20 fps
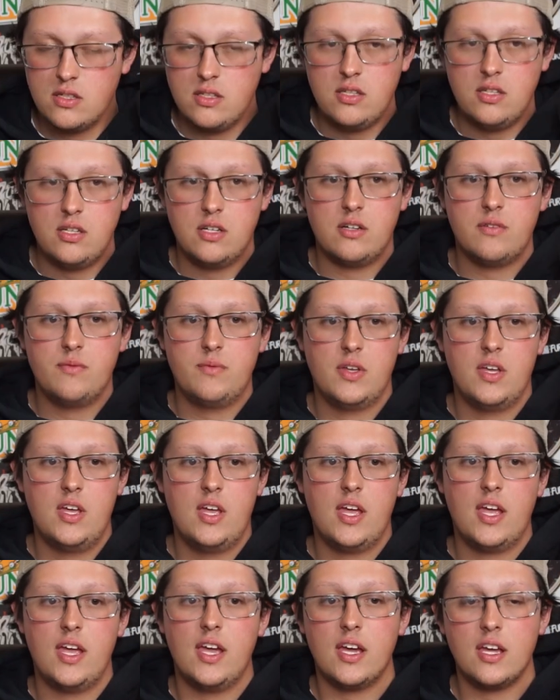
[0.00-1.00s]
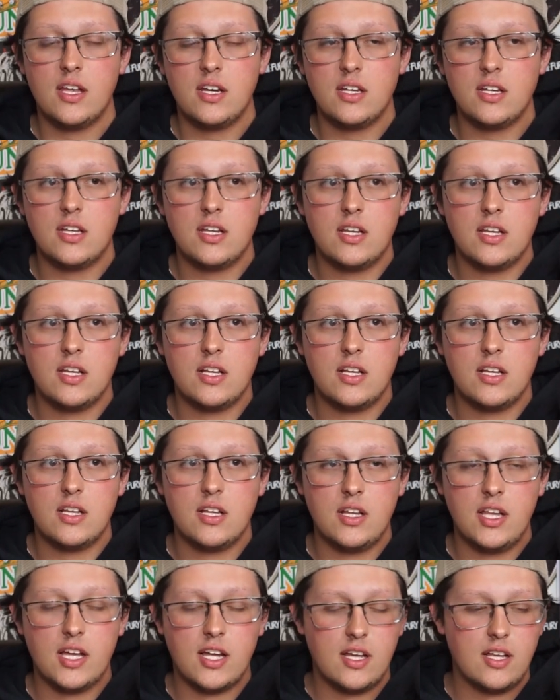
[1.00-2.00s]
You know, and...
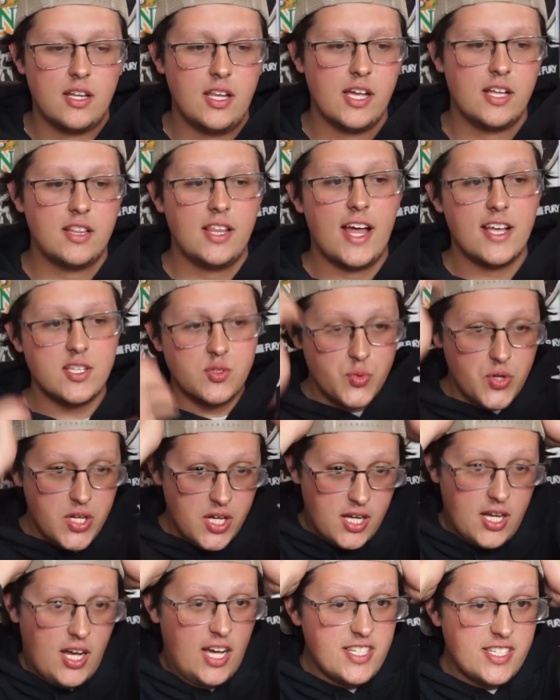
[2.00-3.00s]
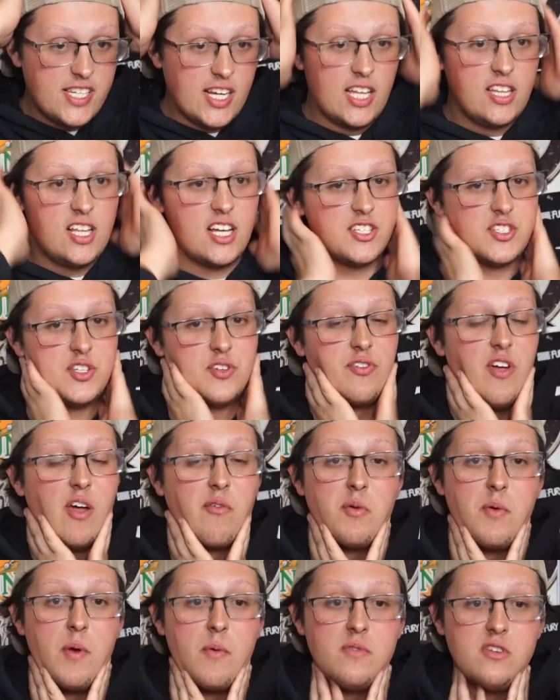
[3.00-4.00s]
Like last week, I said I lost two
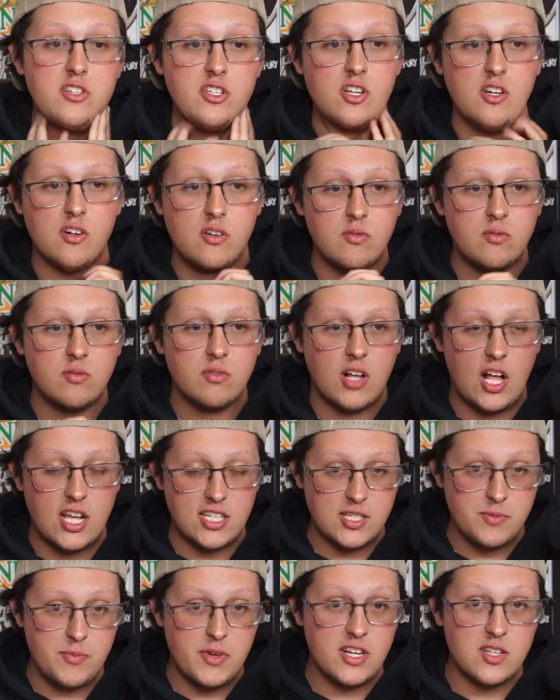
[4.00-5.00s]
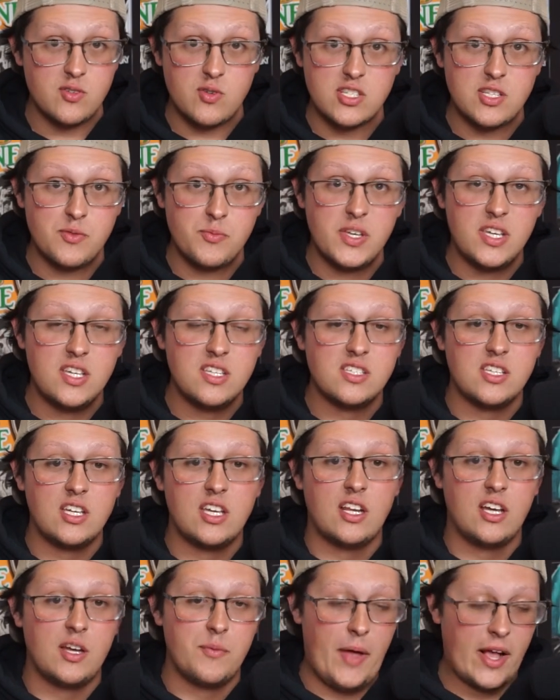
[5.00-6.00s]
family members, you know, Casey Menez, rest in peace,
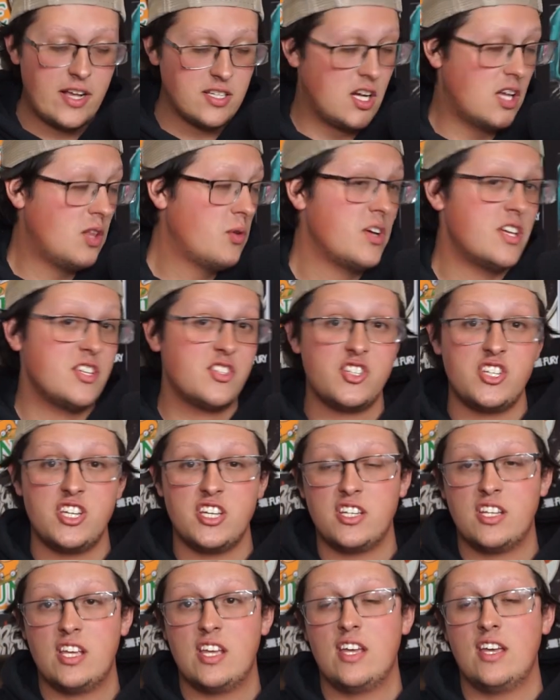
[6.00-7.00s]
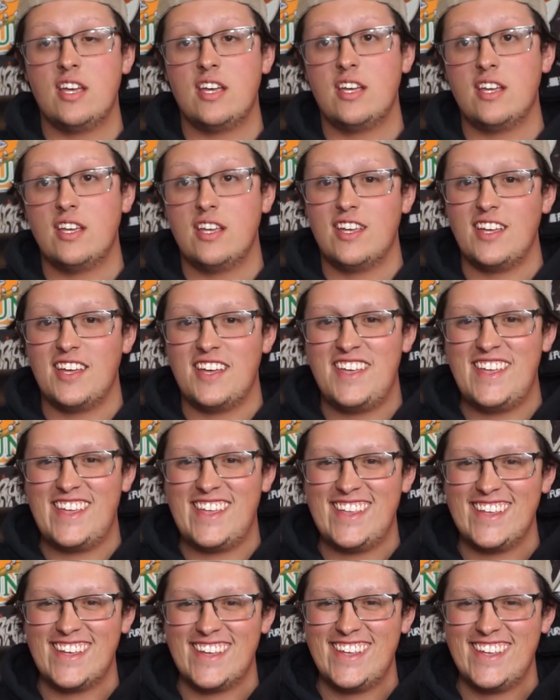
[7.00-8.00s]
and Max Holloway's chin.
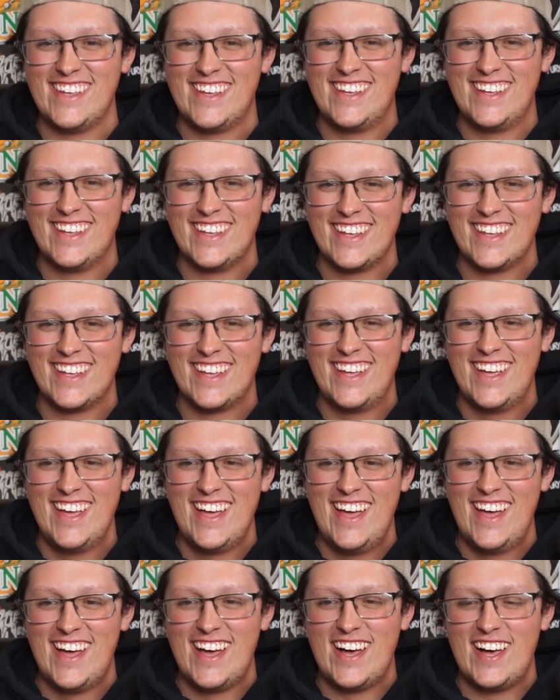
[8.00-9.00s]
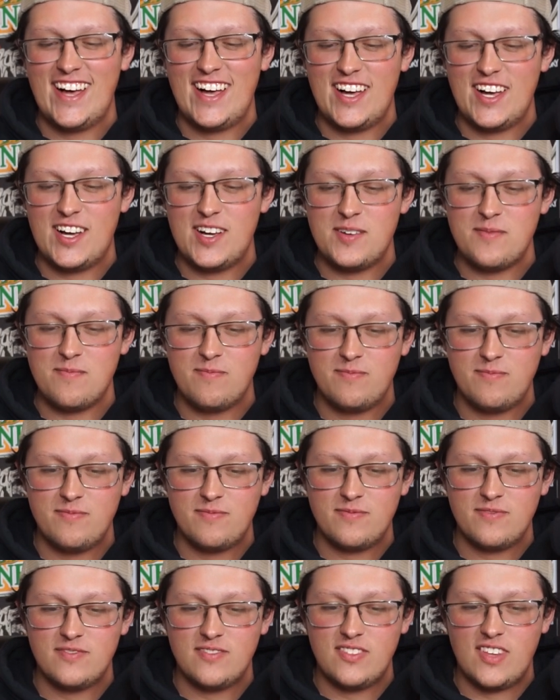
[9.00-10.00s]
I
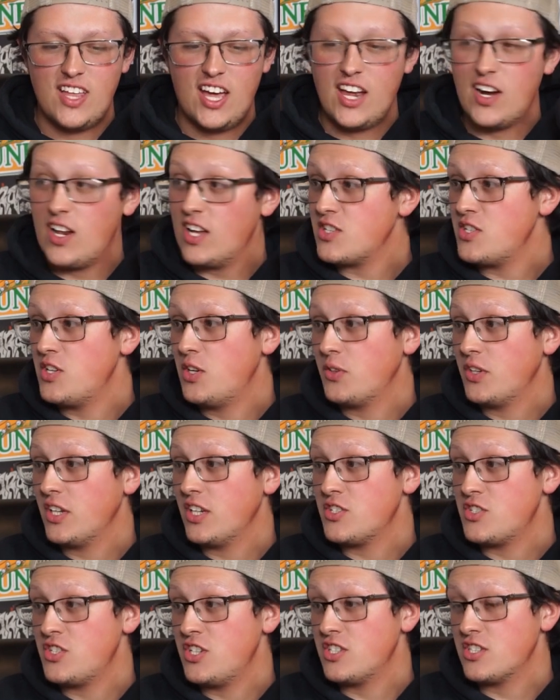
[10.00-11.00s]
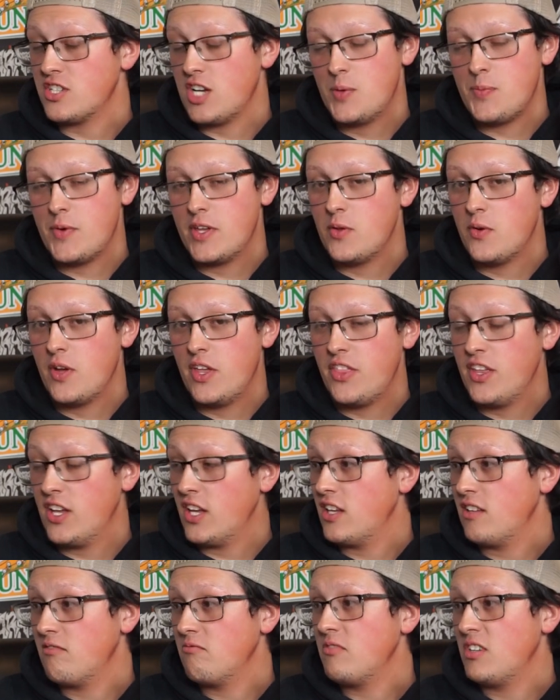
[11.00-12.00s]
actually don't think his chin's gone, by the way. I think,
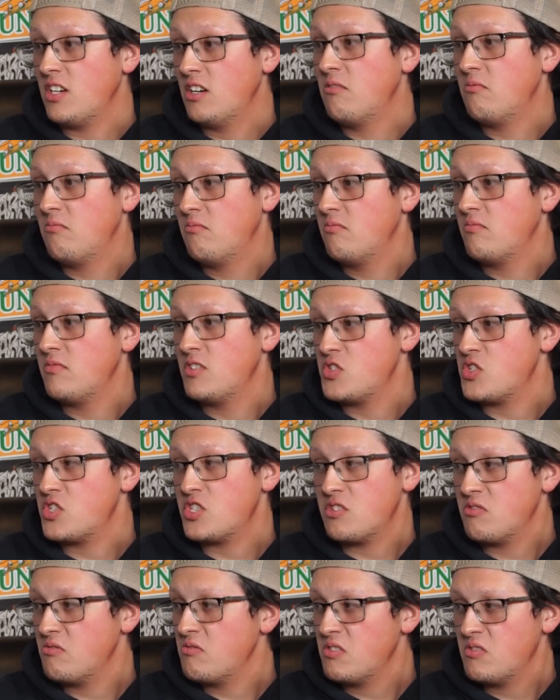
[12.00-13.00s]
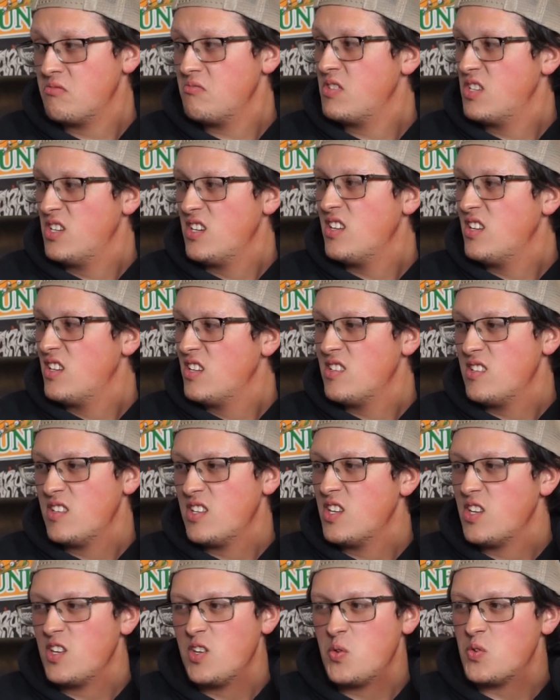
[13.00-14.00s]
you know, it was just
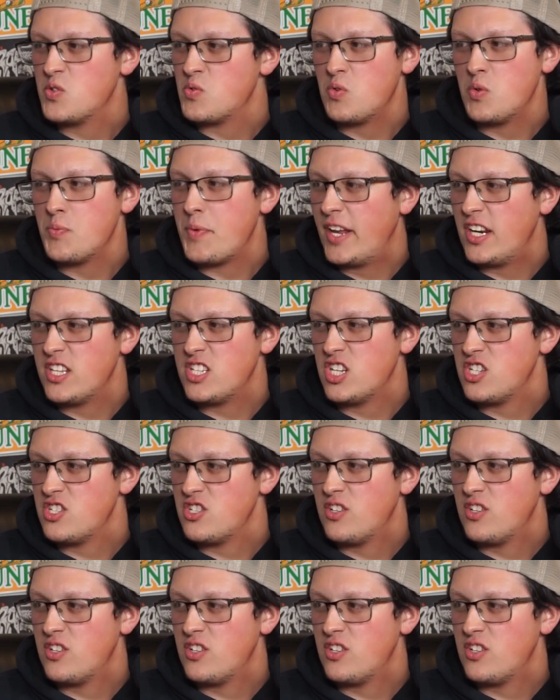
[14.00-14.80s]
he wasn't really paying attention.